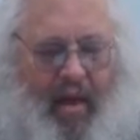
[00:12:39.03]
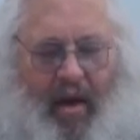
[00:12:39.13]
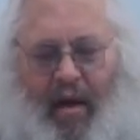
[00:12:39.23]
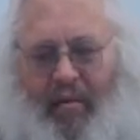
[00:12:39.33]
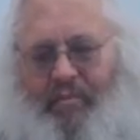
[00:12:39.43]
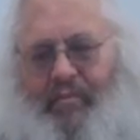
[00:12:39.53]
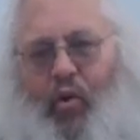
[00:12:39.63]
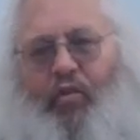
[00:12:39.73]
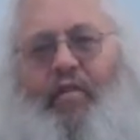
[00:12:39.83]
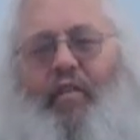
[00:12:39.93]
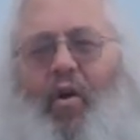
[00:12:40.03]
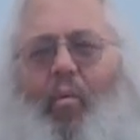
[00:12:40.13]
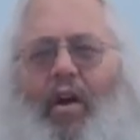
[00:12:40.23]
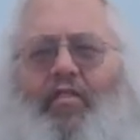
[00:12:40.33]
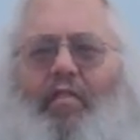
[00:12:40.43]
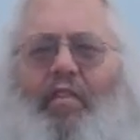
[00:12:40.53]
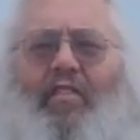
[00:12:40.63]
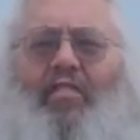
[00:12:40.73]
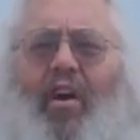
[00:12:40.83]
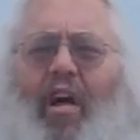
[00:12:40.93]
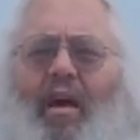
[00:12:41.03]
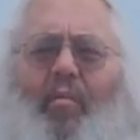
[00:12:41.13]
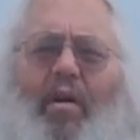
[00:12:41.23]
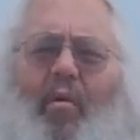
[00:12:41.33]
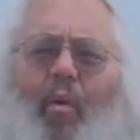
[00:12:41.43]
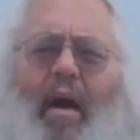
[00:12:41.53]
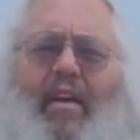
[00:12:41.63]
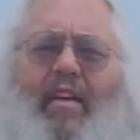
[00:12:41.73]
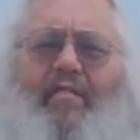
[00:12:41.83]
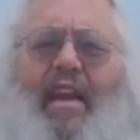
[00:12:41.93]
Of course, if you don't watch your fish at all, I wonder, why do you